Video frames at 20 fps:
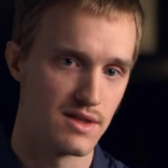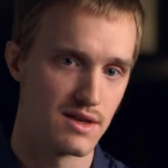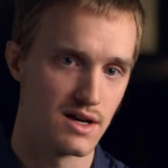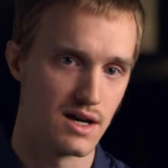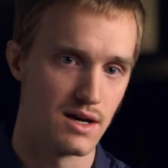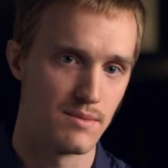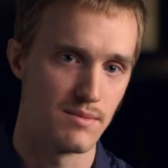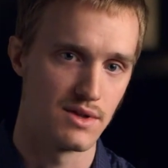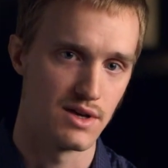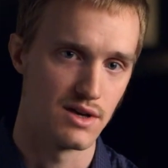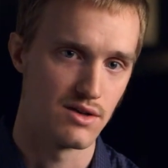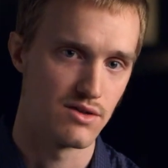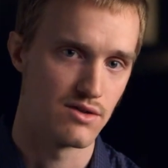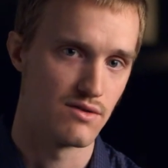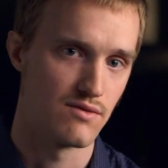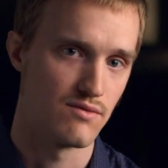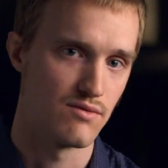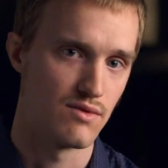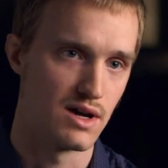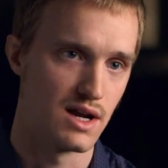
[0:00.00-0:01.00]
the combination
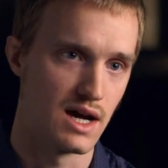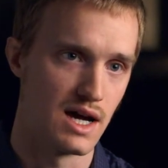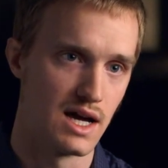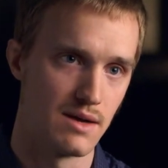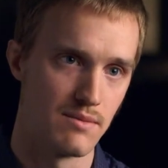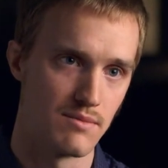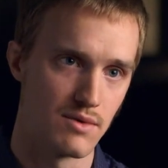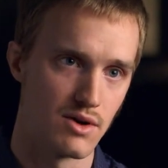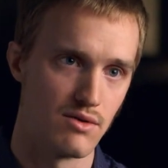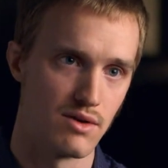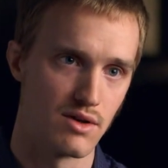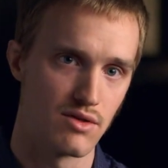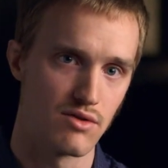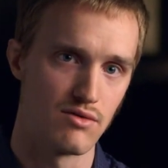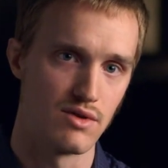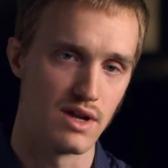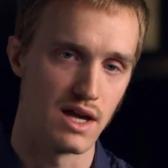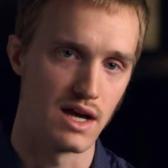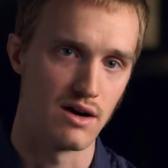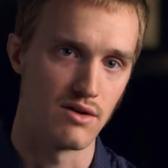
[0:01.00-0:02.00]
of what I'm going through
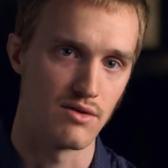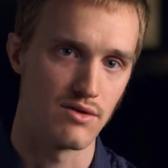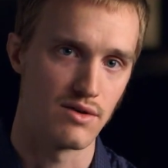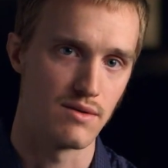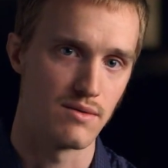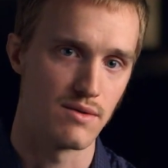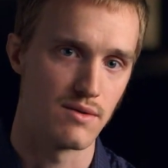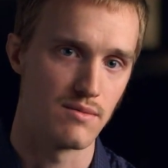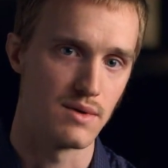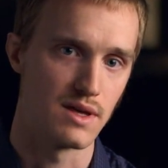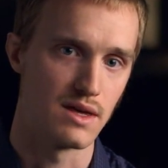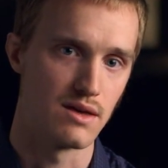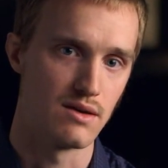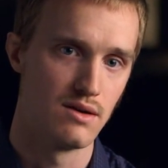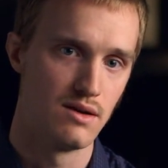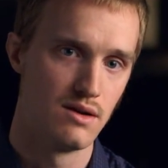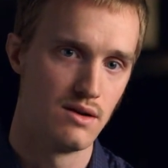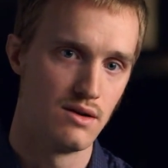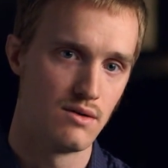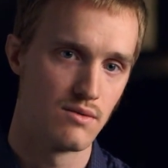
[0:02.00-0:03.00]
now seems to be
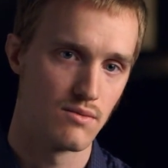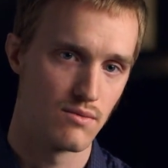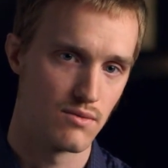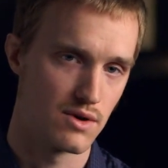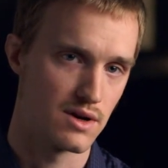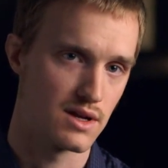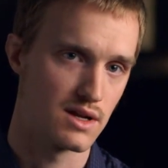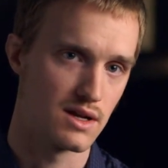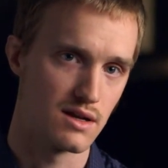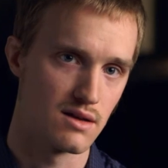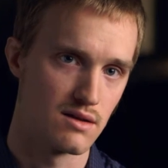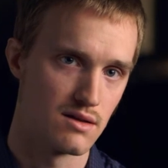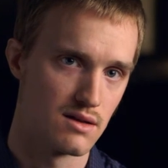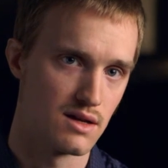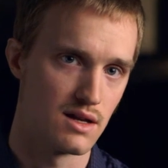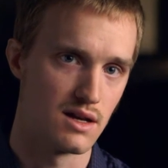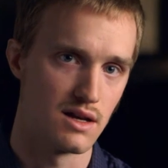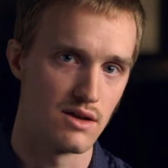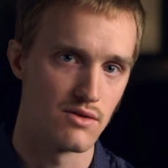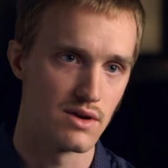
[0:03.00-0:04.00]
working
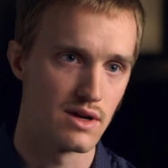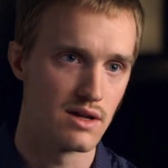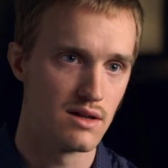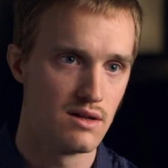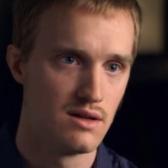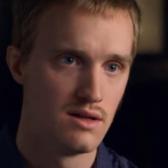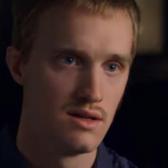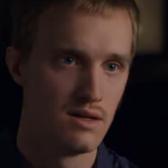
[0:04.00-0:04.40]
at any rate.